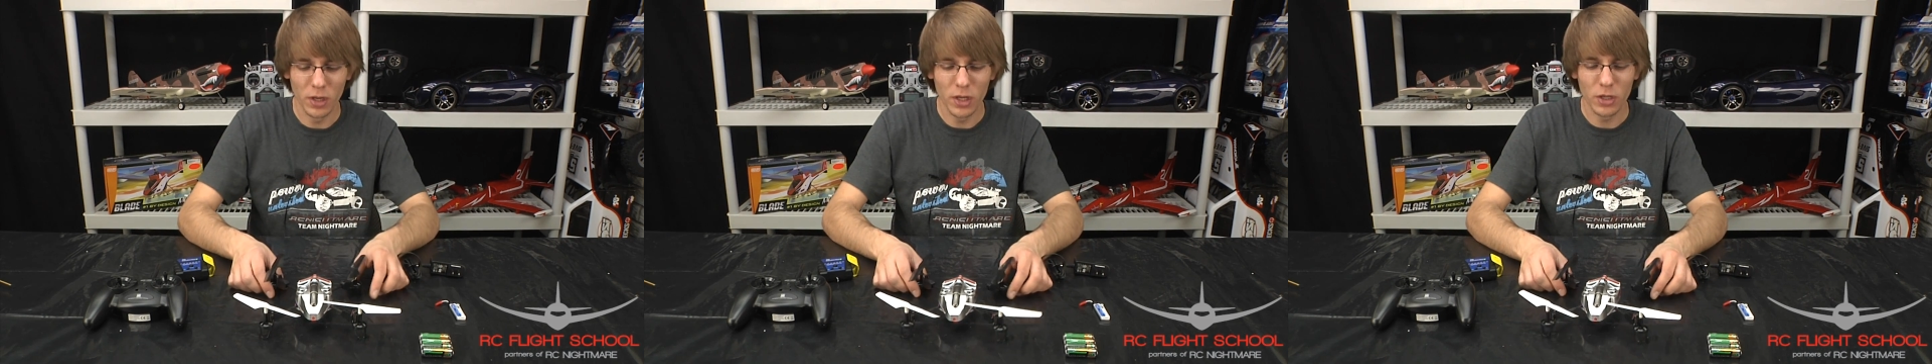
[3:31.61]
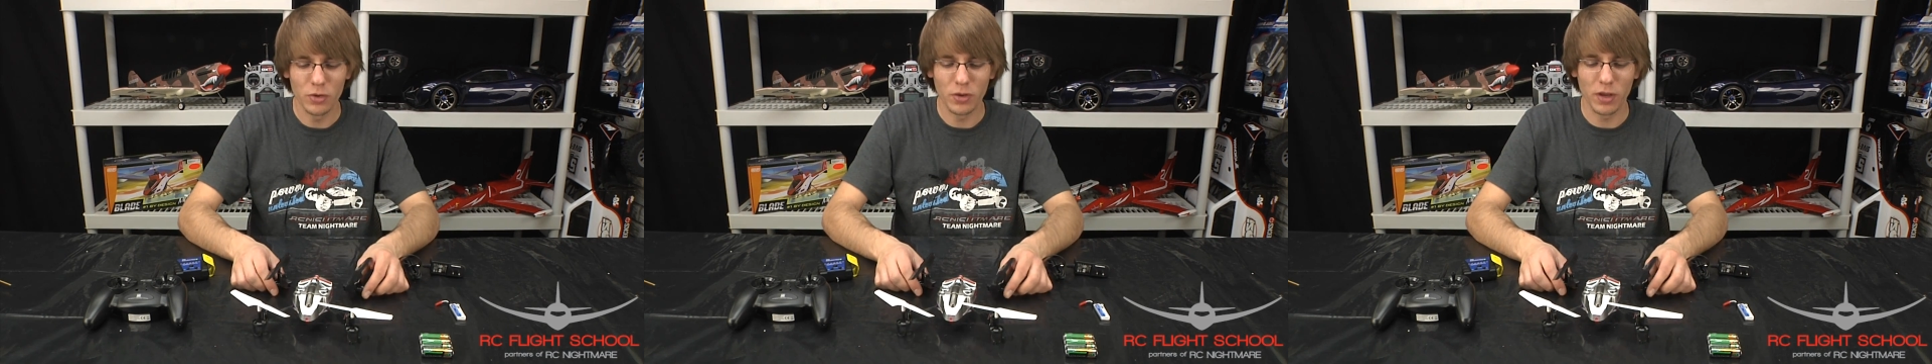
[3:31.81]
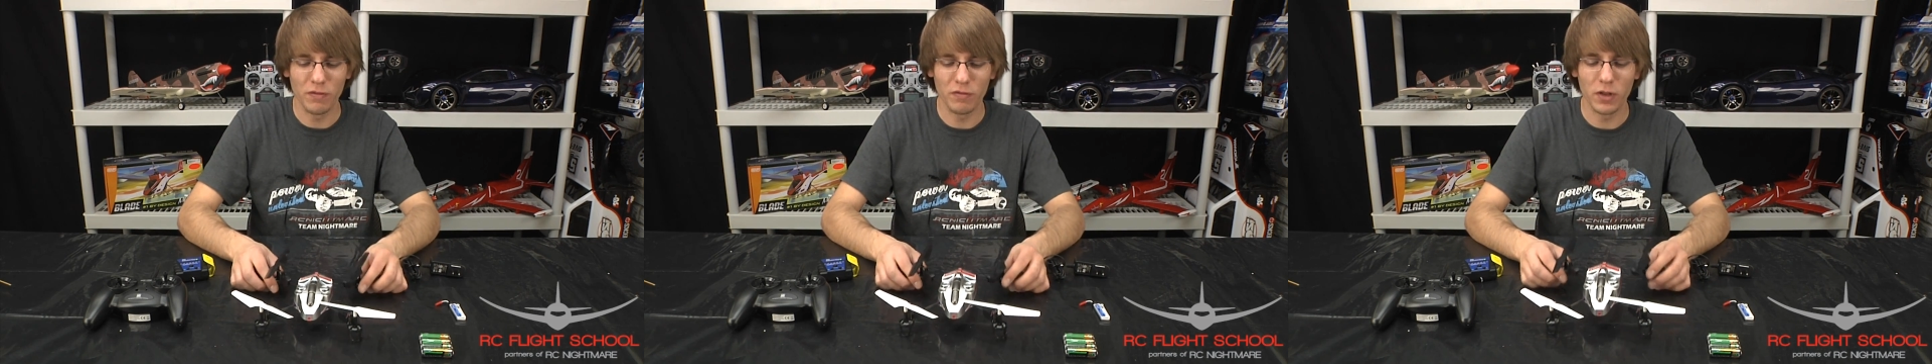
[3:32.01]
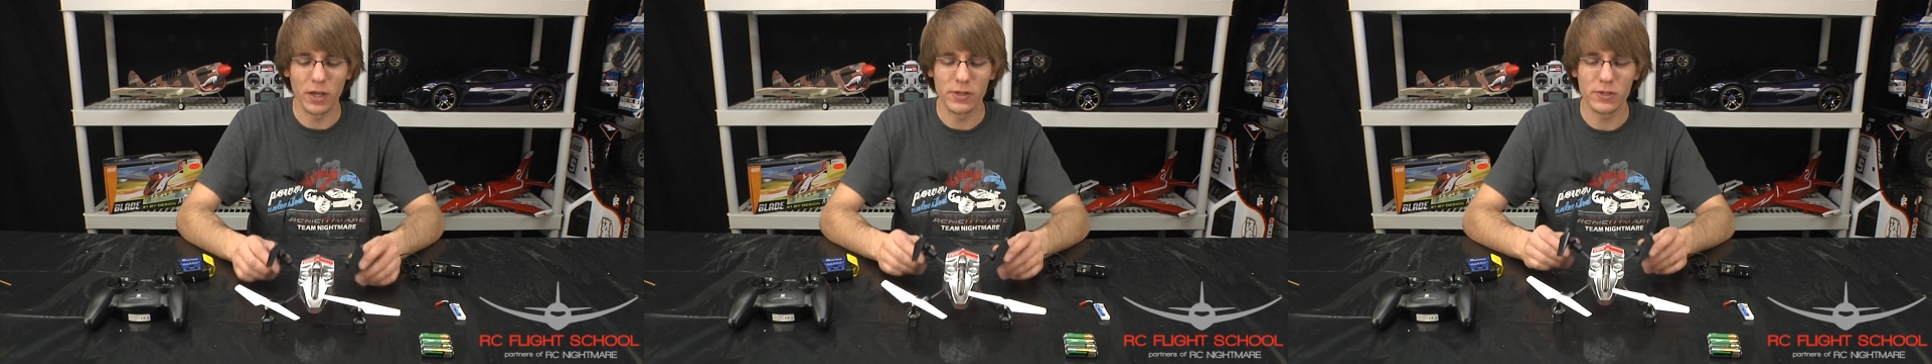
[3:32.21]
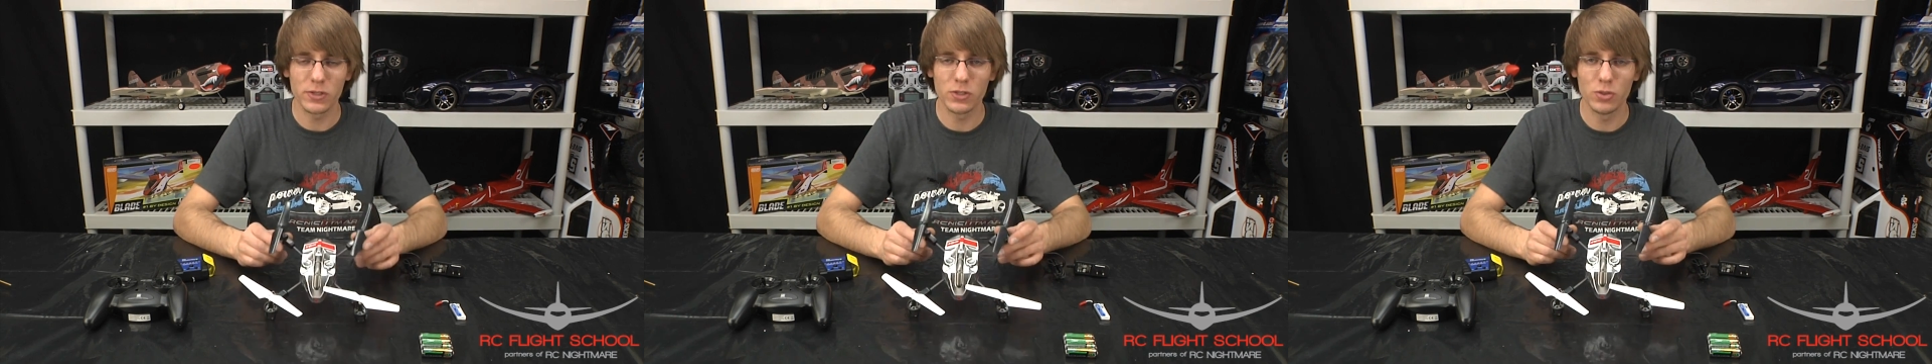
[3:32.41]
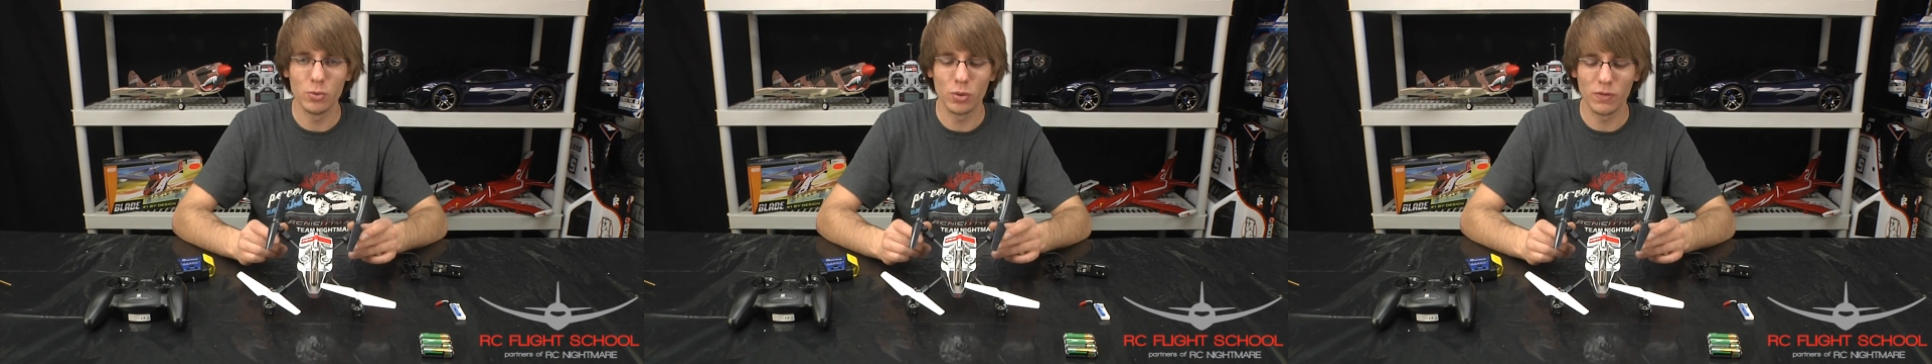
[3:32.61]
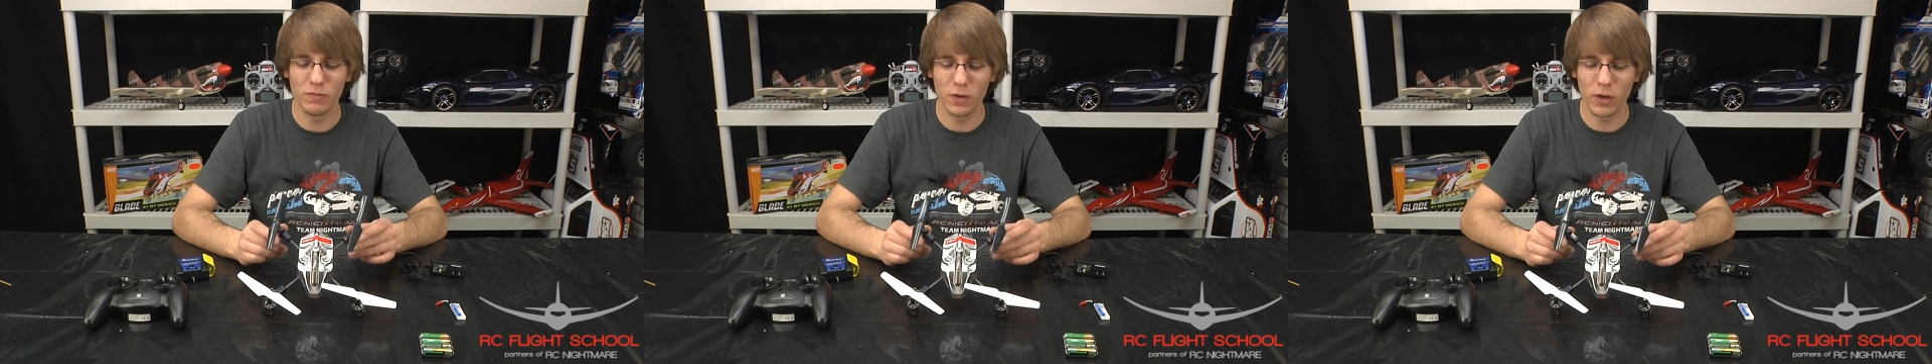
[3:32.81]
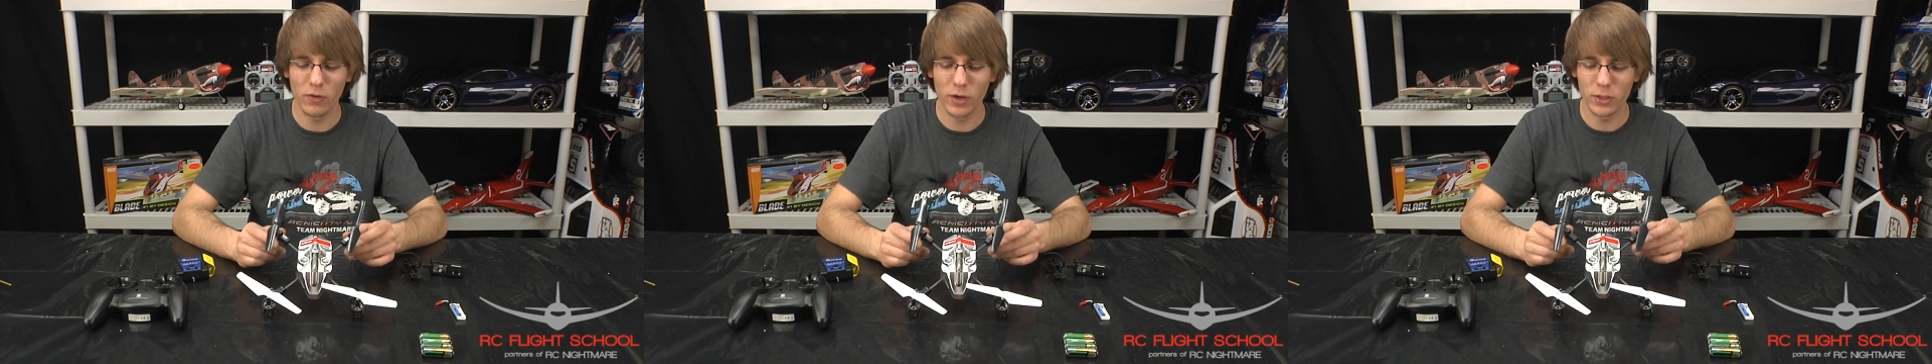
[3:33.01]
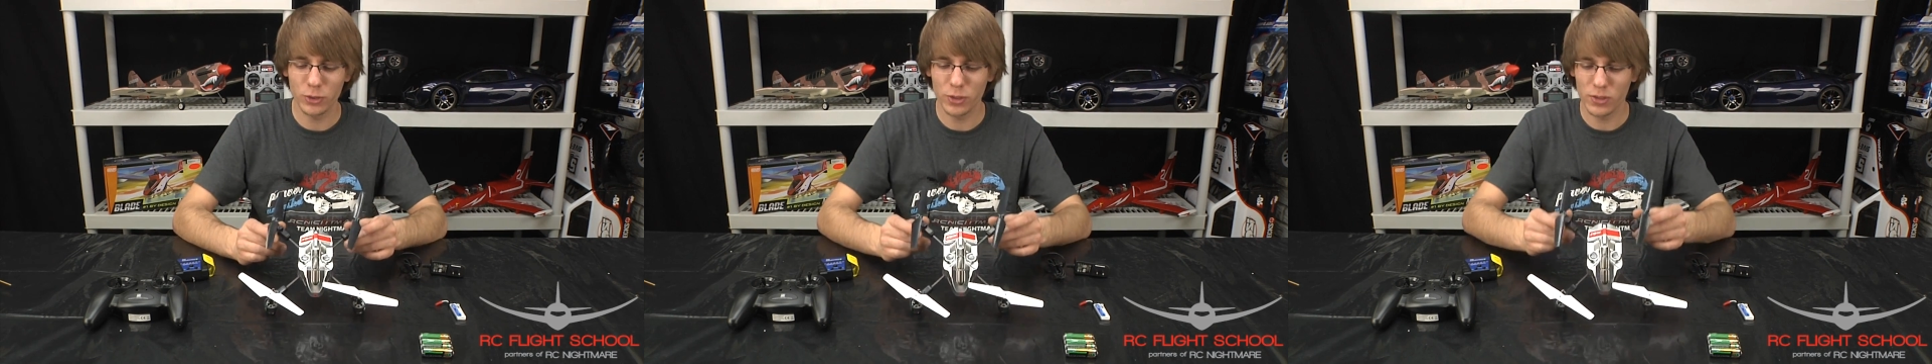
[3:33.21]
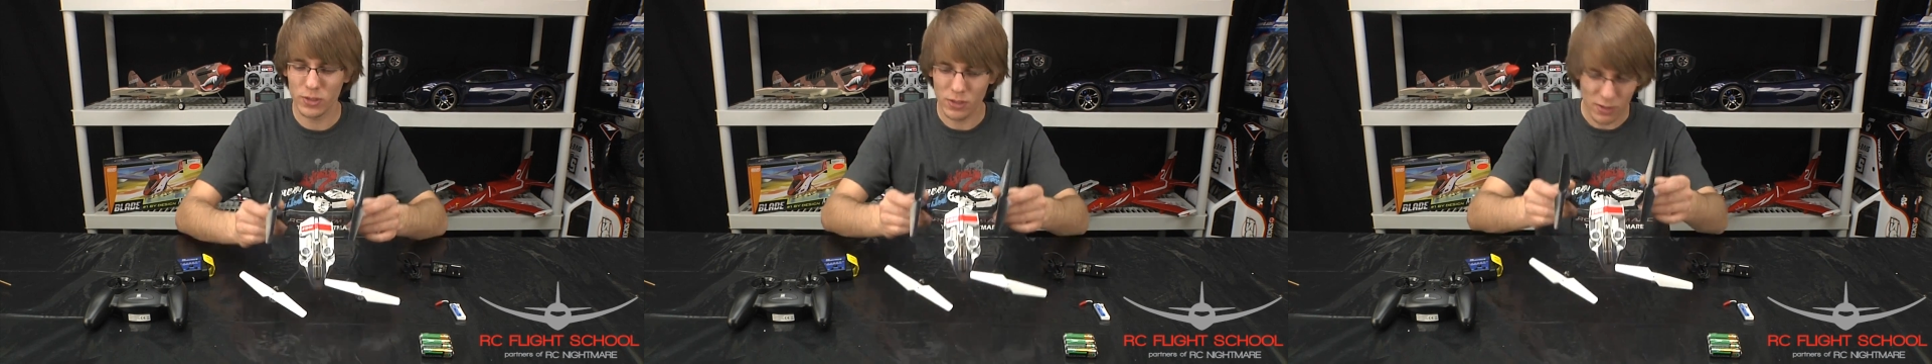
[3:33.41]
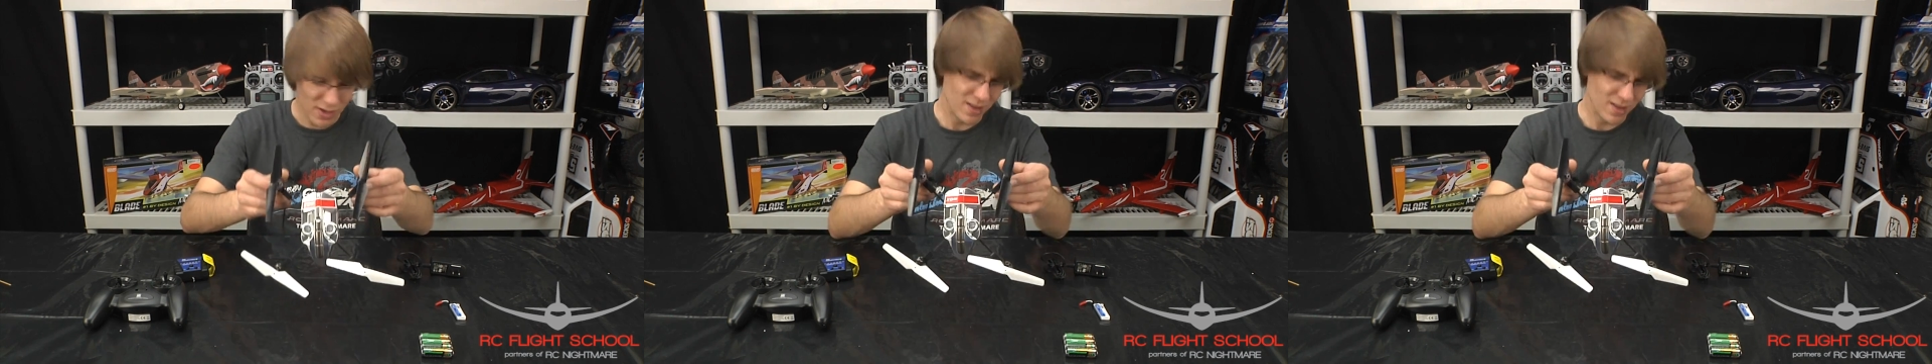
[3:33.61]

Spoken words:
You can fly this in 2 configurations.